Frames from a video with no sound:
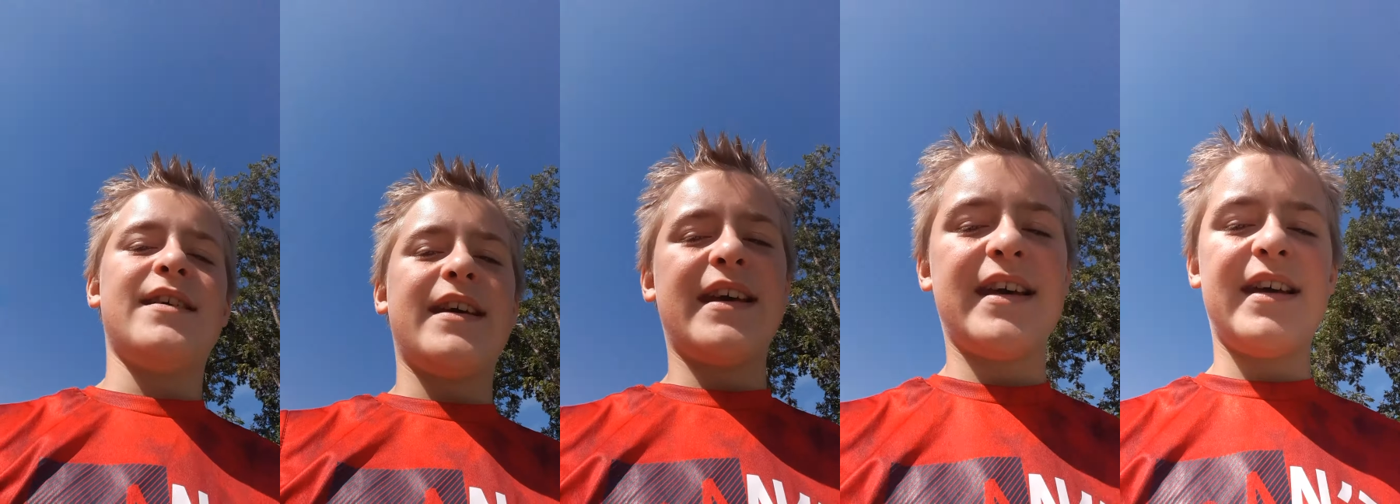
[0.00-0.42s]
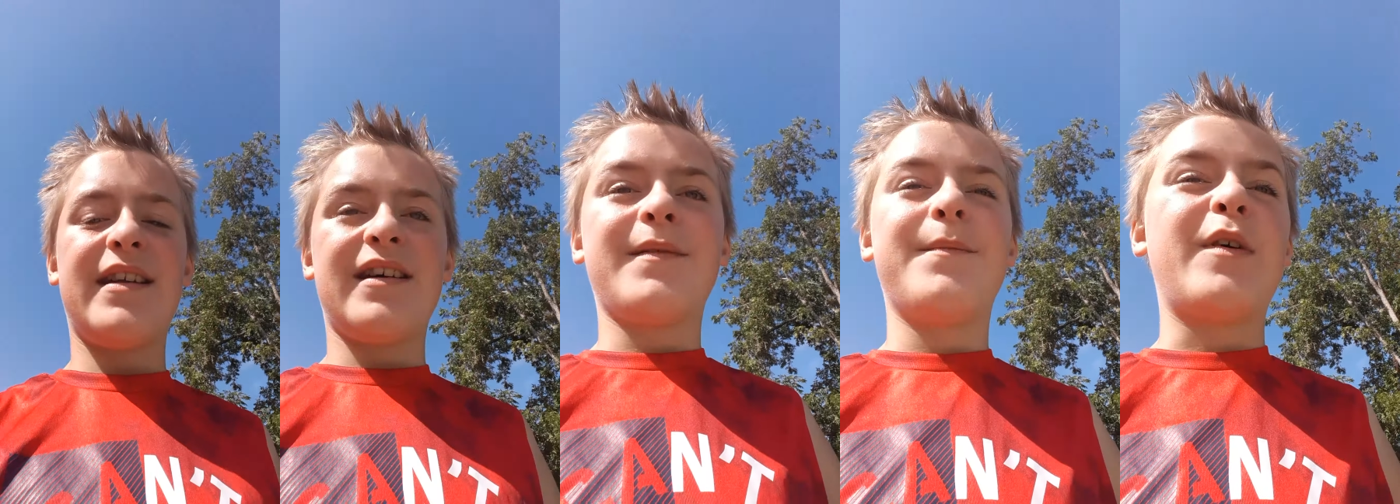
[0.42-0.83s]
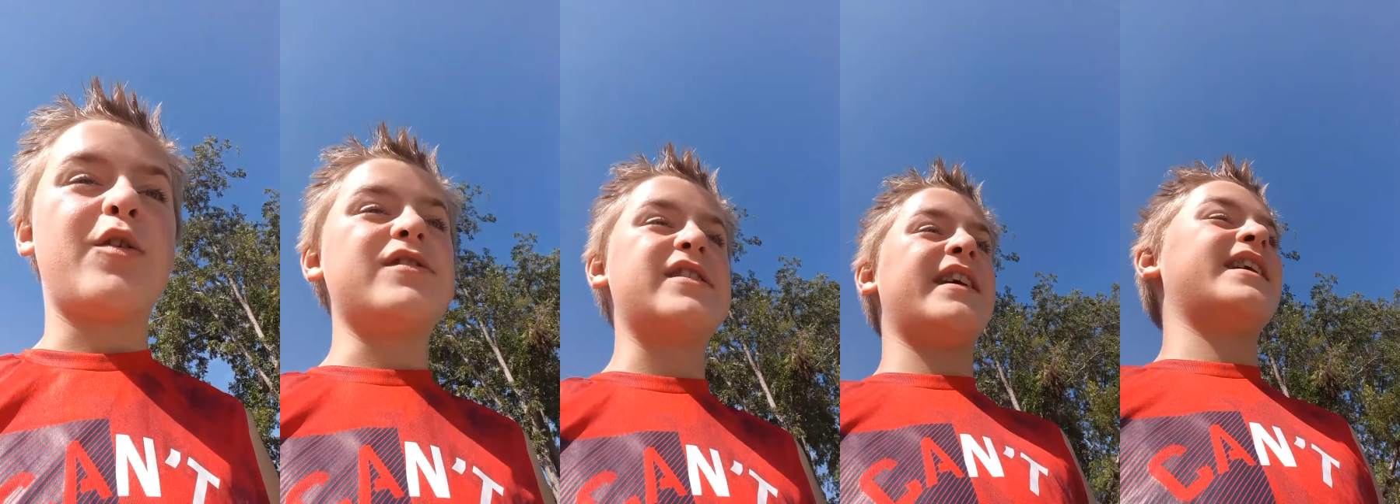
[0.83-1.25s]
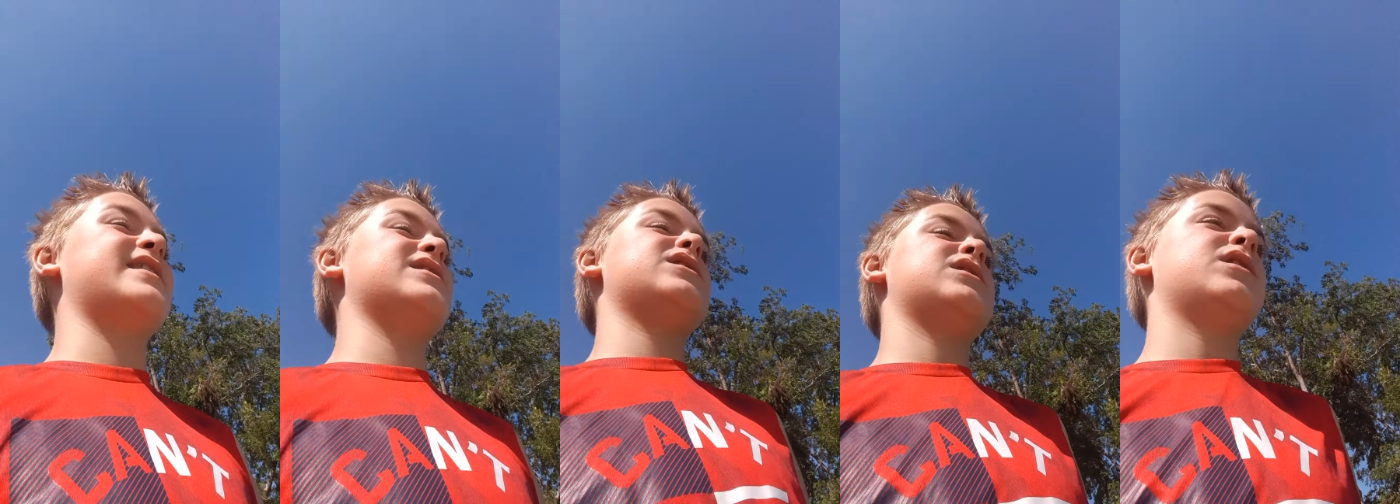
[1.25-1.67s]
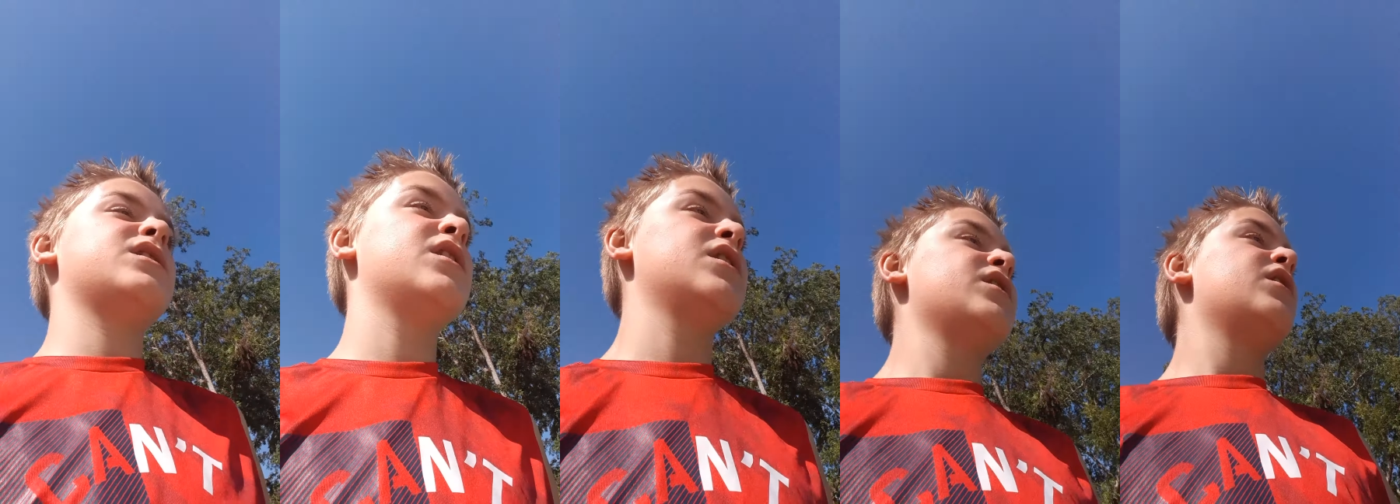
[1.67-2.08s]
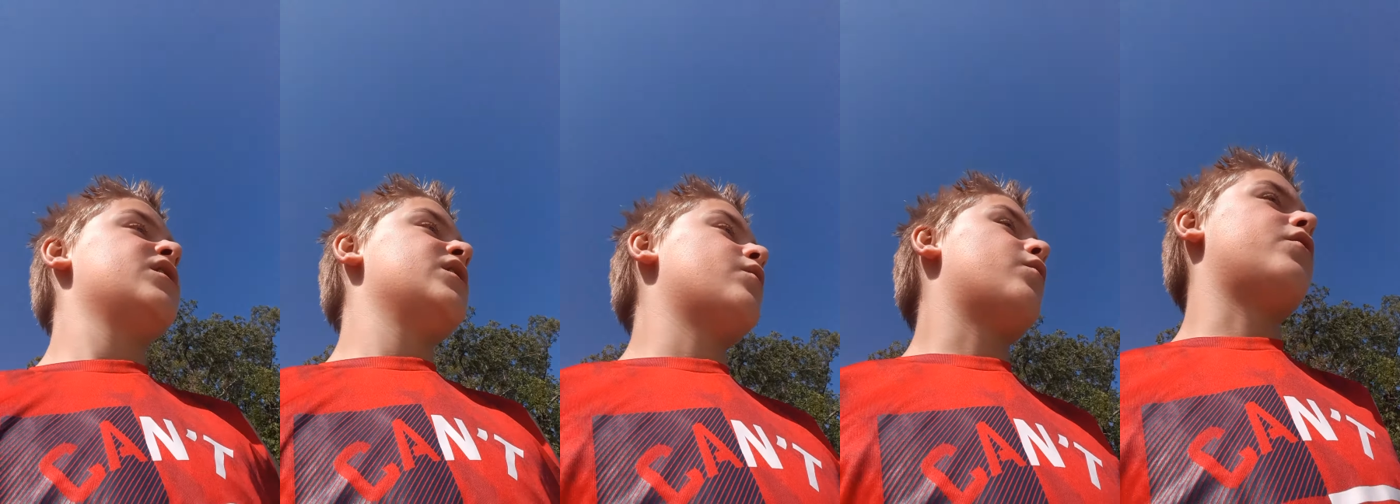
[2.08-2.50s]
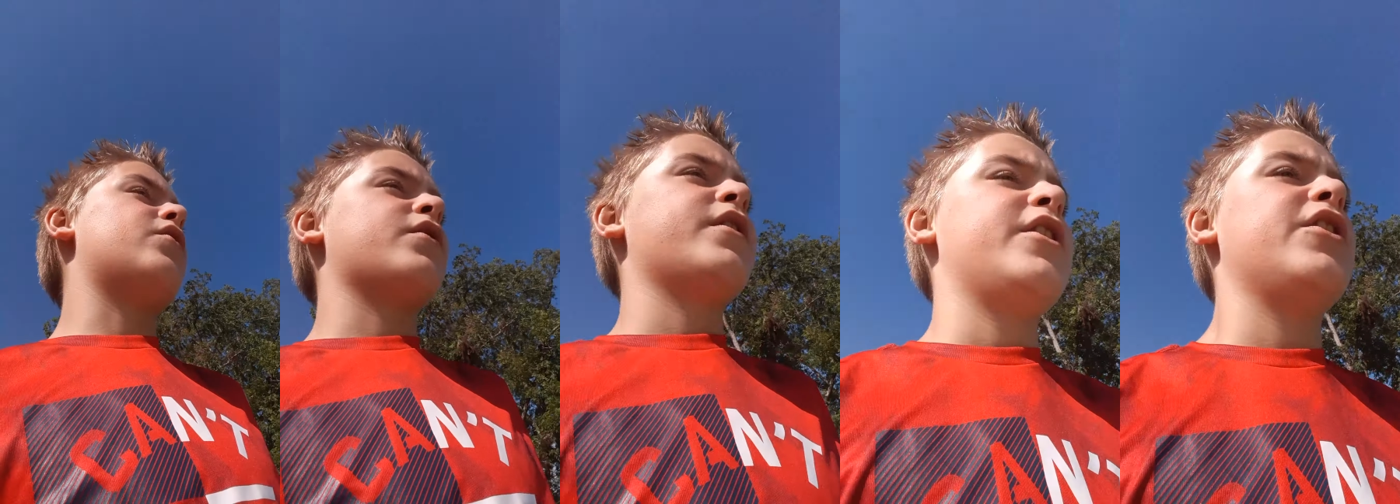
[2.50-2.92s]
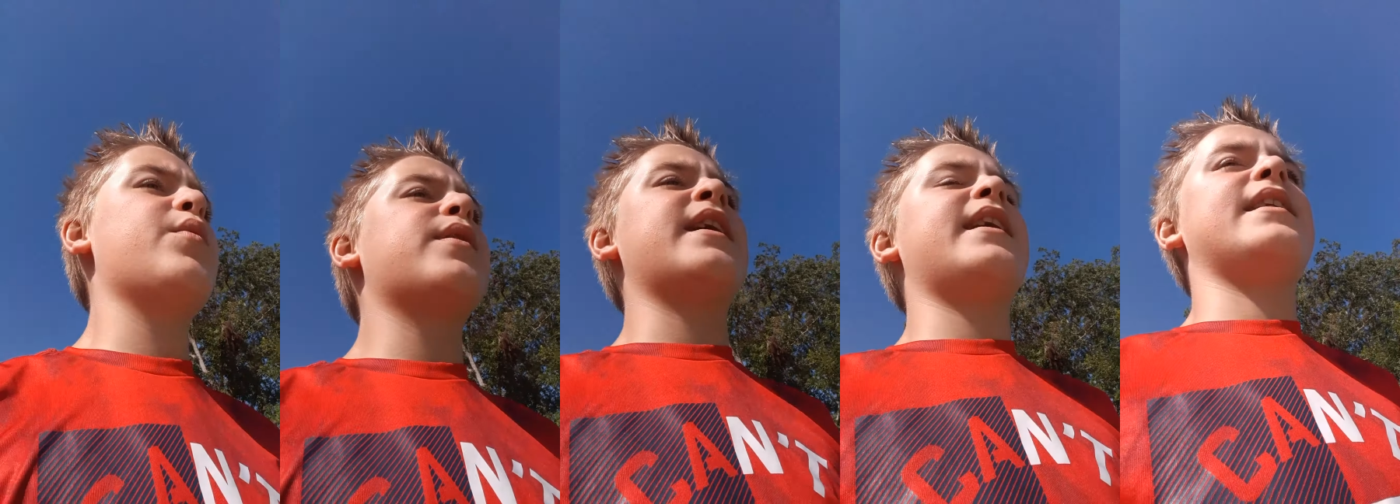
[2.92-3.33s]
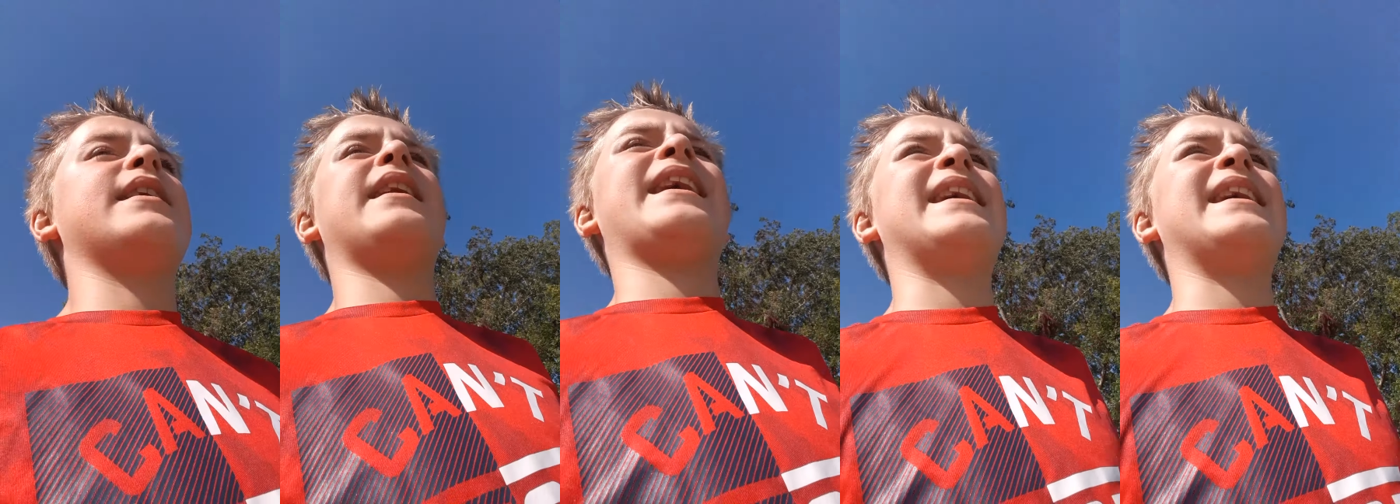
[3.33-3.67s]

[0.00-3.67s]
And um, most ants, well, you think that